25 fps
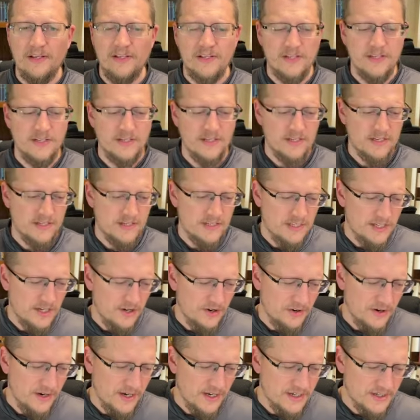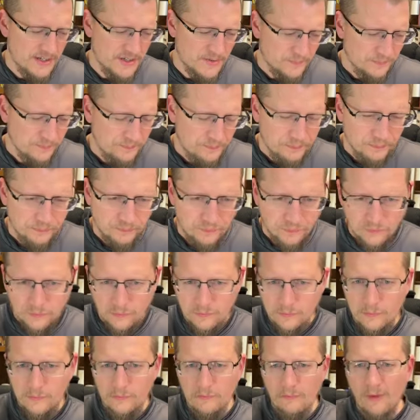this is a series
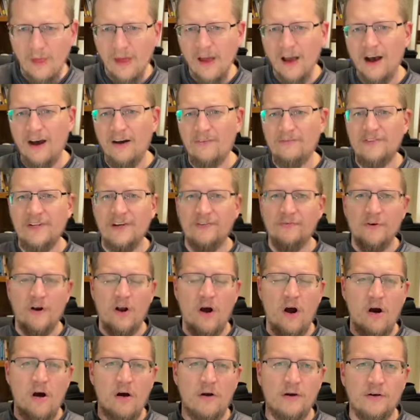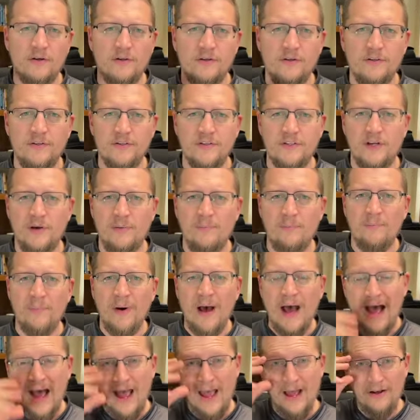of different articles
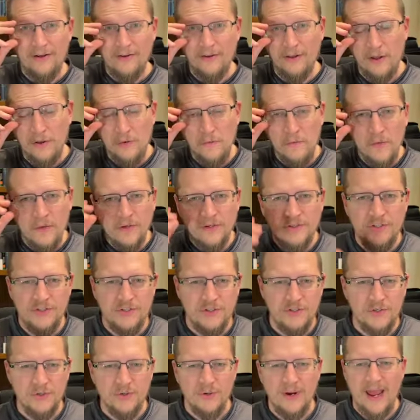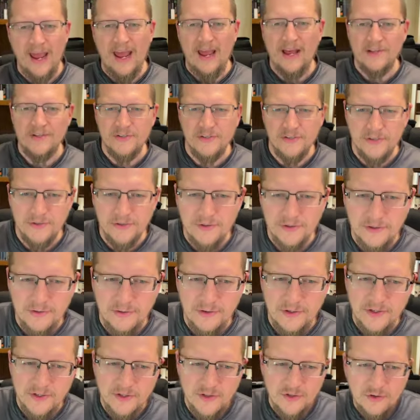compiled to answer
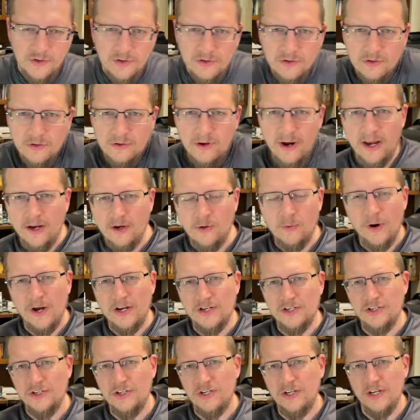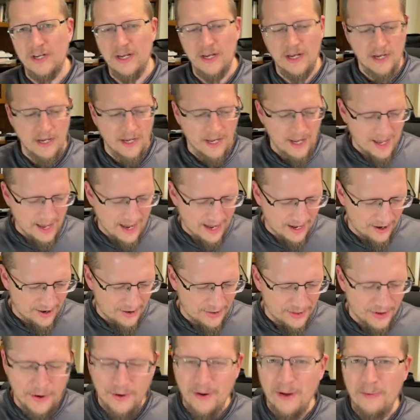this great question. And
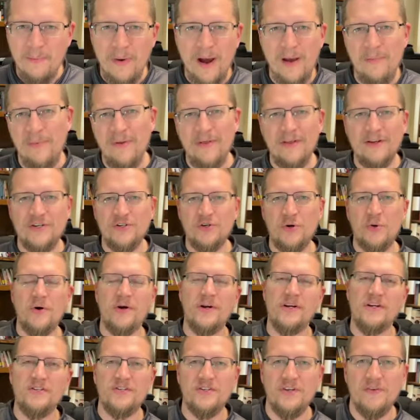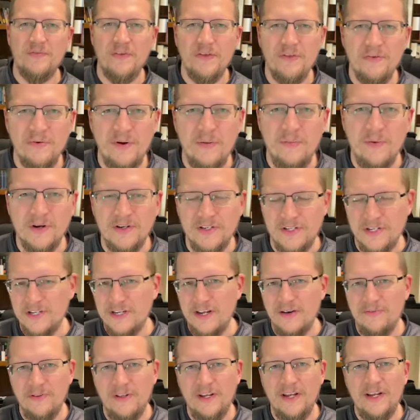although it might be the shortest of the three books, it
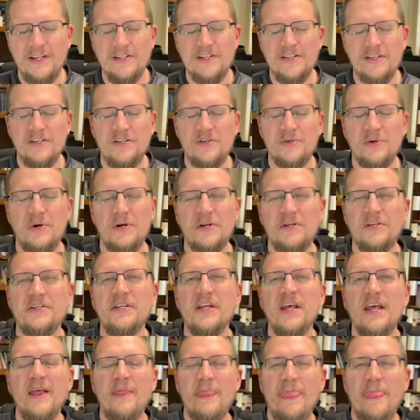definitely is the shortest.